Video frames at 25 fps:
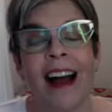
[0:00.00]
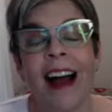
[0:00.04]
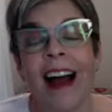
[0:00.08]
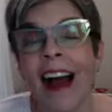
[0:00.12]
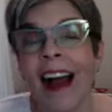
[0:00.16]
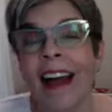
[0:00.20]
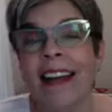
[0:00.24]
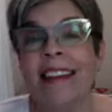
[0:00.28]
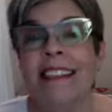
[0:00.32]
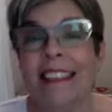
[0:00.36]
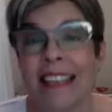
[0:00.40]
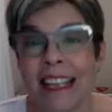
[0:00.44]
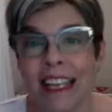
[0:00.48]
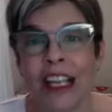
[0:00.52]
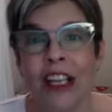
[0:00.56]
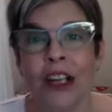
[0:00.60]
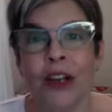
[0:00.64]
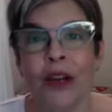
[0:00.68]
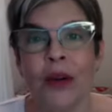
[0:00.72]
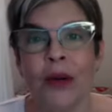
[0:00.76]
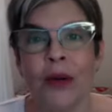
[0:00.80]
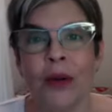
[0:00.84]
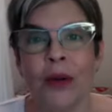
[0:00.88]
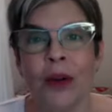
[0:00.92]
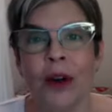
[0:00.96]
I see
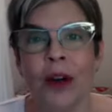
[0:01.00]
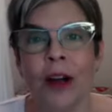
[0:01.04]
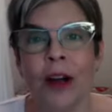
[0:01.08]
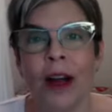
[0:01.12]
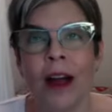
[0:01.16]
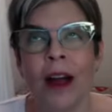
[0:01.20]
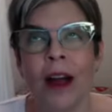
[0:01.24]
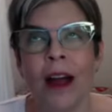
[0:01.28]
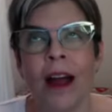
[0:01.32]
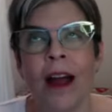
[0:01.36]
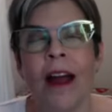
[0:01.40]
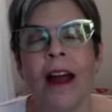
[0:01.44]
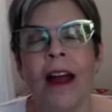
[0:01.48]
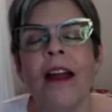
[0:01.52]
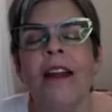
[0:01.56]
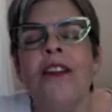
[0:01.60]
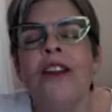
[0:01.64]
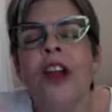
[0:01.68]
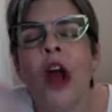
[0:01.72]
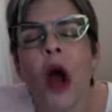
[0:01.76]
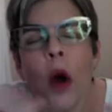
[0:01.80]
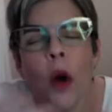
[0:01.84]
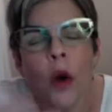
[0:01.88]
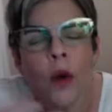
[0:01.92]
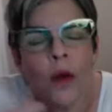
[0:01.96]
you.
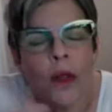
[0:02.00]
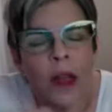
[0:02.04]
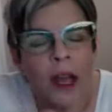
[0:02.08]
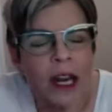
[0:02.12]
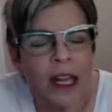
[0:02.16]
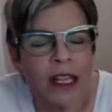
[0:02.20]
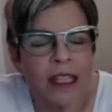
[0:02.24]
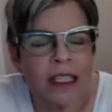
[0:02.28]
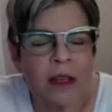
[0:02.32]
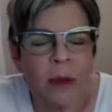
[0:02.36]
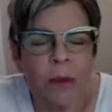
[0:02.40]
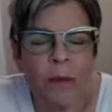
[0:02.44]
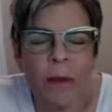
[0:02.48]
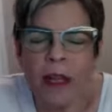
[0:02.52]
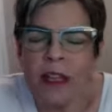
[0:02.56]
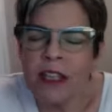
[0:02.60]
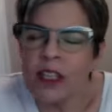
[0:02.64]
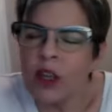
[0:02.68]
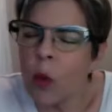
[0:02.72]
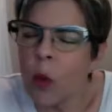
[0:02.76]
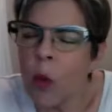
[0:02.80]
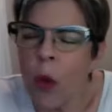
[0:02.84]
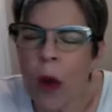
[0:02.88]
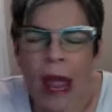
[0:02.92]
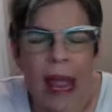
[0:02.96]
Know that it's a
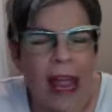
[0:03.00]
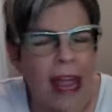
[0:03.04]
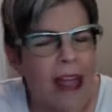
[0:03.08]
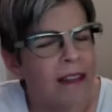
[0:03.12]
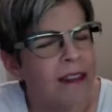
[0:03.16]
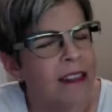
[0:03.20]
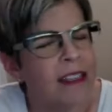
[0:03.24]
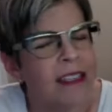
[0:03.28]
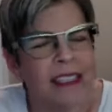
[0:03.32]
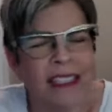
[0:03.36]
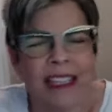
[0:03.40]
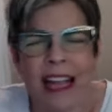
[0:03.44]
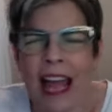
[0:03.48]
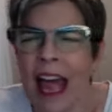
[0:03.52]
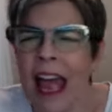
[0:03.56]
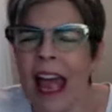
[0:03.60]
way that's